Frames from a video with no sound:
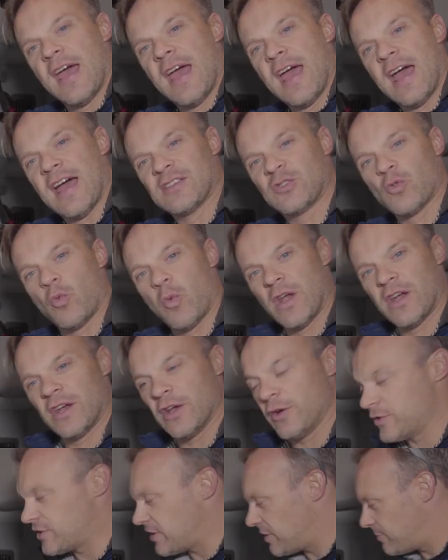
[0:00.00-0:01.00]
has
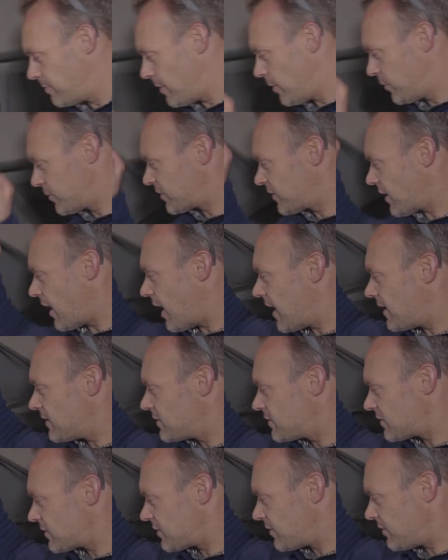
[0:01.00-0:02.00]
windows in both
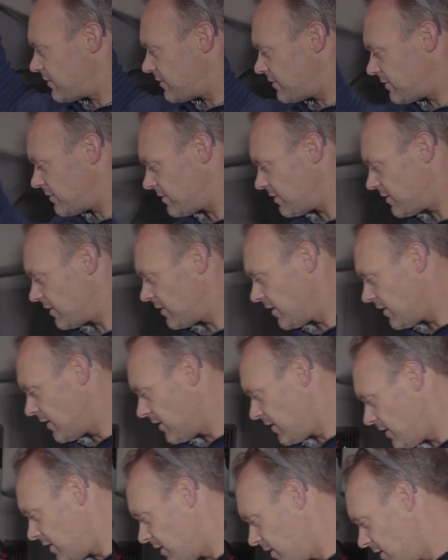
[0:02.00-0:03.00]
sides,
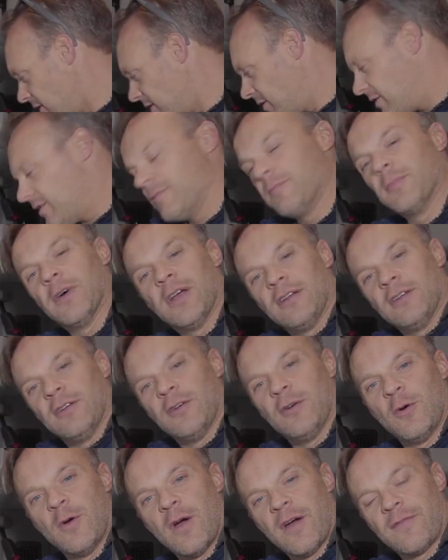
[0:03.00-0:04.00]
but
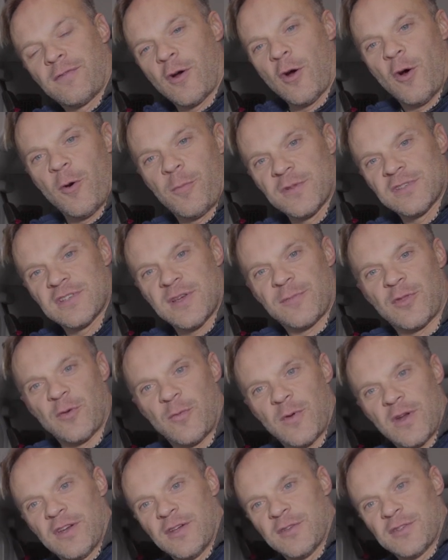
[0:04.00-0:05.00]
whoever opens up the
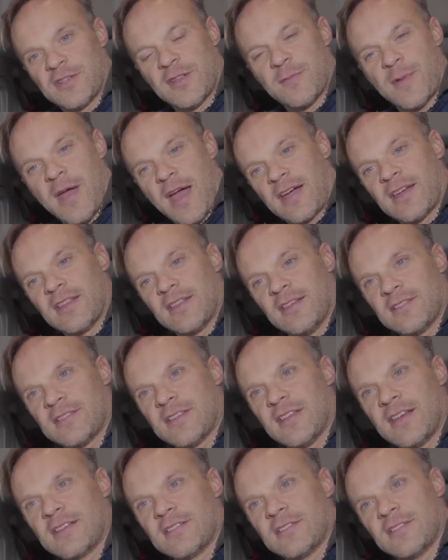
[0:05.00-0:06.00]
windows in the back of these
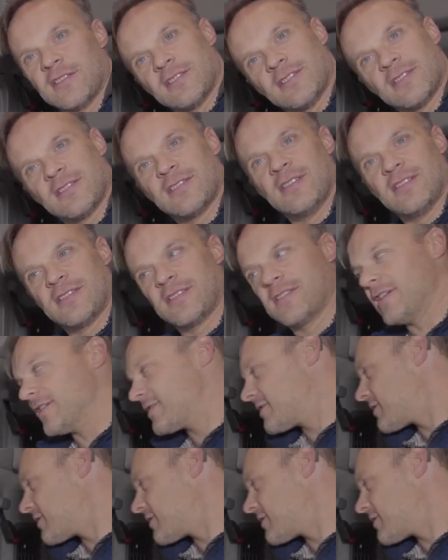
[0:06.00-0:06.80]
things, you see it